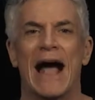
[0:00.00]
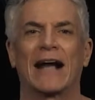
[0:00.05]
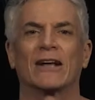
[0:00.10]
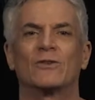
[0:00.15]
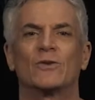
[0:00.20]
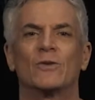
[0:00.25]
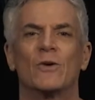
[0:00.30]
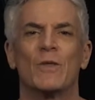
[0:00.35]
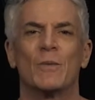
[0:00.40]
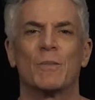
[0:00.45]

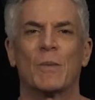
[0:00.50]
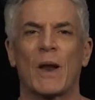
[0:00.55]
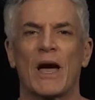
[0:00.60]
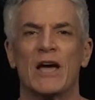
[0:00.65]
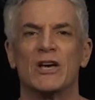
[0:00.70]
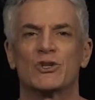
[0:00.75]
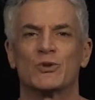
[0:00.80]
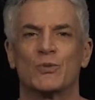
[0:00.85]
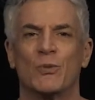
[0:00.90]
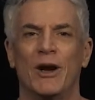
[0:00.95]
back to the
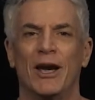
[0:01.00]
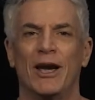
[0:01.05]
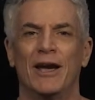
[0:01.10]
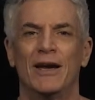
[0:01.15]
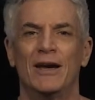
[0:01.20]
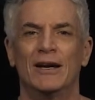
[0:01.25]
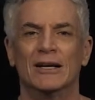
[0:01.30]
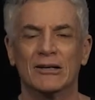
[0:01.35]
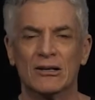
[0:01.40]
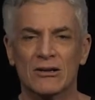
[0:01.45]
place
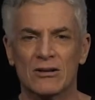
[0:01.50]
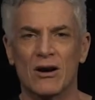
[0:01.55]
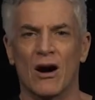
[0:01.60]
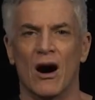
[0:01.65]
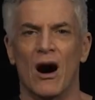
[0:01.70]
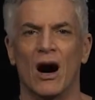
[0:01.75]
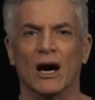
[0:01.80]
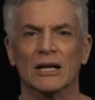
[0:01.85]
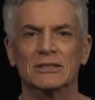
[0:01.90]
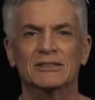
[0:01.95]
where,
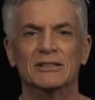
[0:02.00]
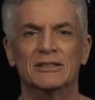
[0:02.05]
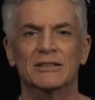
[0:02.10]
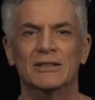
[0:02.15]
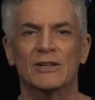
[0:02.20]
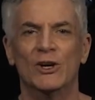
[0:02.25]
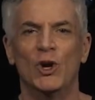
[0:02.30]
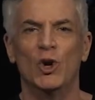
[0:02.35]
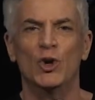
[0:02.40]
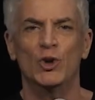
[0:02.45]
God,
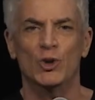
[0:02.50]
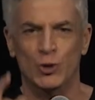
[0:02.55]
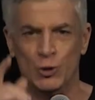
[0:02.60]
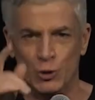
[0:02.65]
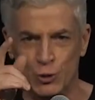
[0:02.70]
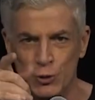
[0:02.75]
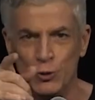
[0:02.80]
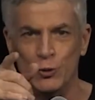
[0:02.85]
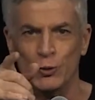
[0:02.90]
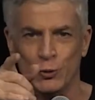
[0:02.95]

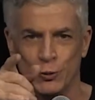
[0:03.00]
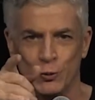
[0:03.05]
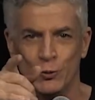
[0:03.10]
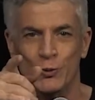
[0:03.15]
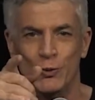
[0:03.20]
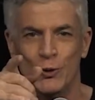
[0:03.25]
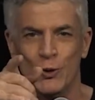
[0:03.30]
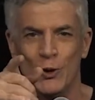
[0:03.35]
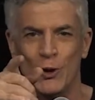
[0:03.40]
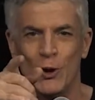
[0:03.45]

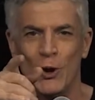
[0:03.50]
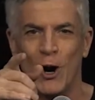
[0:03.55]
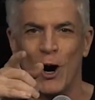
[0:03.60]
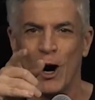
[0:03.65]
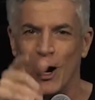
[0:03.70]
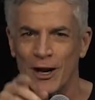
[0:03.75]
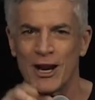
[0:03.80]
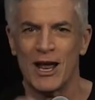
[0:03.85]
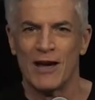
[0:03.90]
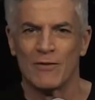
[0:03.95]
you
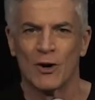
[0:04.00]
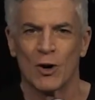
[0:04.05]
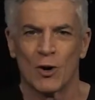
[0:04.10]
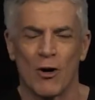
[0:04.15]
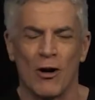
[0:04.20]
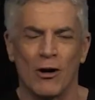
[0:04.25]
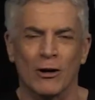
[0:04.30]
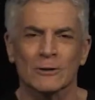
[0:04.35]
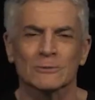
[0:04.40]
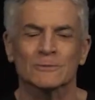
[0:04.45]
are
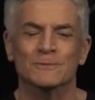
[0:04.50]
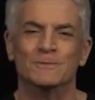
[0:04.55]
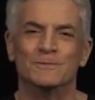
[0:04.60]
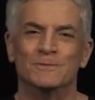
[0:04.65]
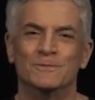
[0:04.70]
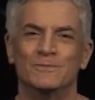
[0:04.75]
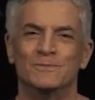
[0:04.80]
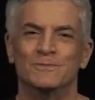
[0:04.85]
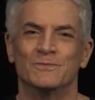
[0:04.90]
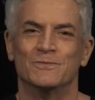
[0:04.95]
never wrong.
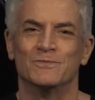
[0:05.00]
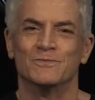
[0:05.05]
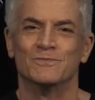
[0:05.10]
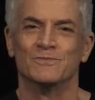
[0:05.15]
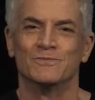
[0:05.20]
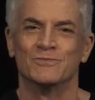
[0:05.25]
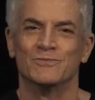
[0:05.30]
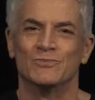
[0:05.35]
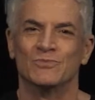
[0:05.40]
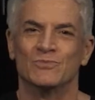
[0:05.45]

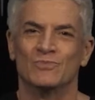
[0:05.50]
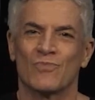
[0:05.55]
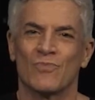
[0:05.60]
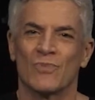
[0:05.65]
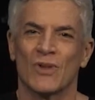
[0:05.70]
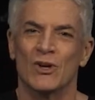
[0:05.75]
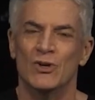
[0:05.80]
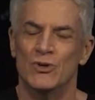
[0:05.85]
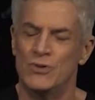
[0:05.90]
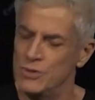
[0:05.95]

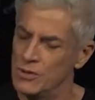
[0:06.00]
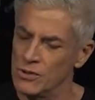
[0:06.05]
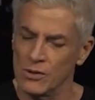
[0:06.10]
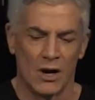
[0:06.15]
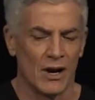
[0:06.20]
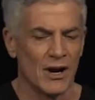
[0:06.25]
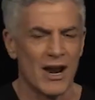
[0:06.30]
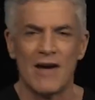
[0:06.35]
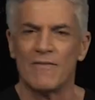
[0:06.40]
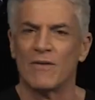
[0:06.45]

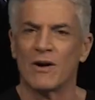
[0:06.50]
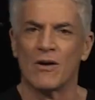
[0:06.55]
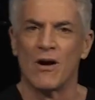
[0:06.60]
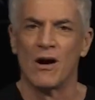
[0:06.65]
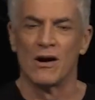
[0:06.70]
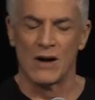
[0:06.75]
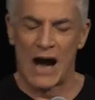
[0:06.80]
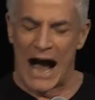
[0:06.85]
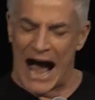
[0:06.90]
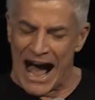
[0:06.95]
You are never
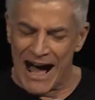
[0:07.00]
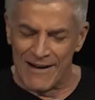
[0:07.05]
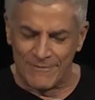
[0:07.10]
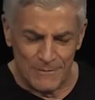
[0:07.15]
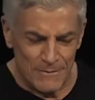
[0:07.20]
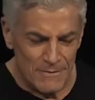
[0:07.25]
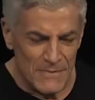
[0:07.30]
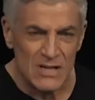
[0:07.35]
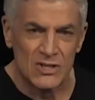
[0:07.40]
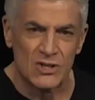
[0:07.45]
wrong.
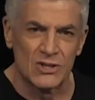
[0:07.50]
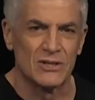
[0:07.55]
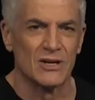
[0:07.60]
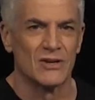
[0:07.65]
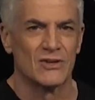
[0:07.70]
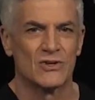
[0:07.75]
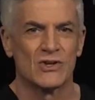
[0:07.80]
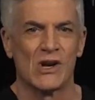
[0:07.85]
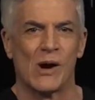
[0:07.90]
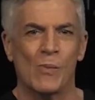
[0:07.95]
I've
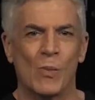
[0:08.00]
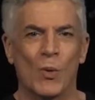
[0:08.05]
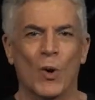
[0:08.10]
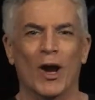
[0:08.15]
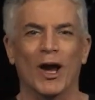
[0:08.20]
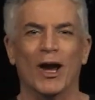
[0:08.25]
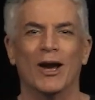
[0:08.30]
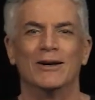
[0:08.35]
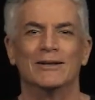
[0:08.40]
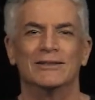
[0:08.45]
missed it
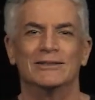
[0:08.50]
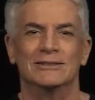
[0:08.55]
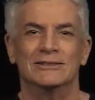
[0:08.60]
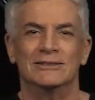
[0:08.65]
somewhere.